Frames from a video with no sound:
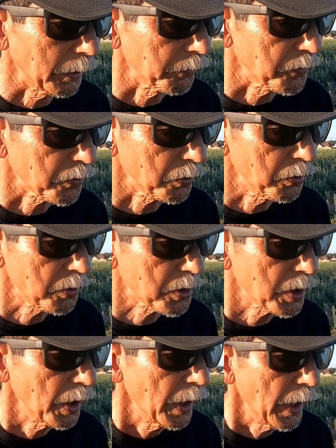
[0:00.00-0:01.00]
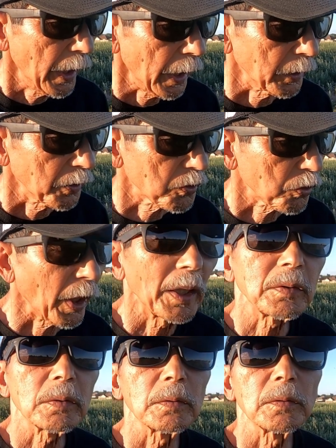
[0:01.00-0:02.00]
the research and I
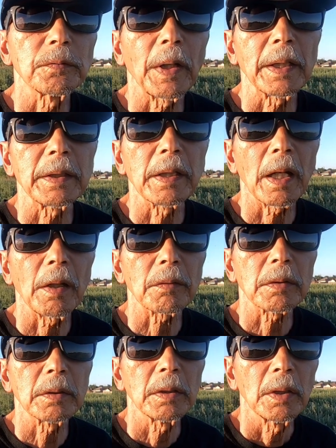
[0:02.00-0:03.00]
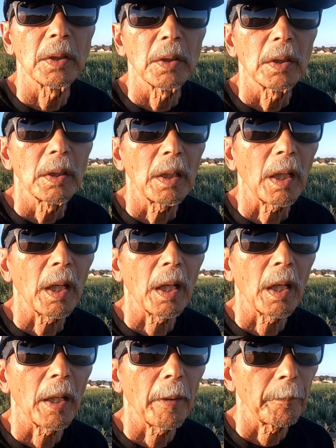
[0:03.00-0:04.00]
tried to find out,
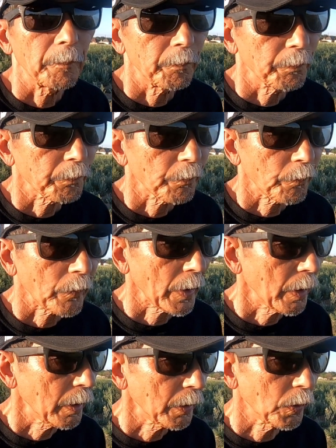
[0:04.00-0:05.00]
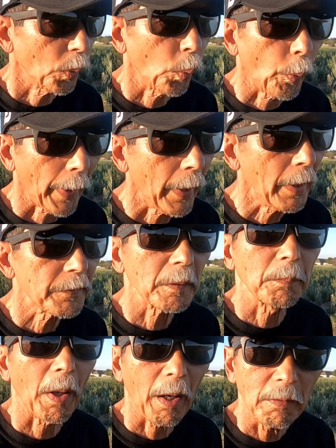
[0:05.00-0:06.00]
uh, you know, where the
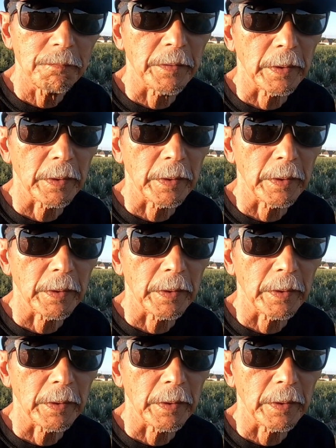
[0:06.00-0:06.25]
valve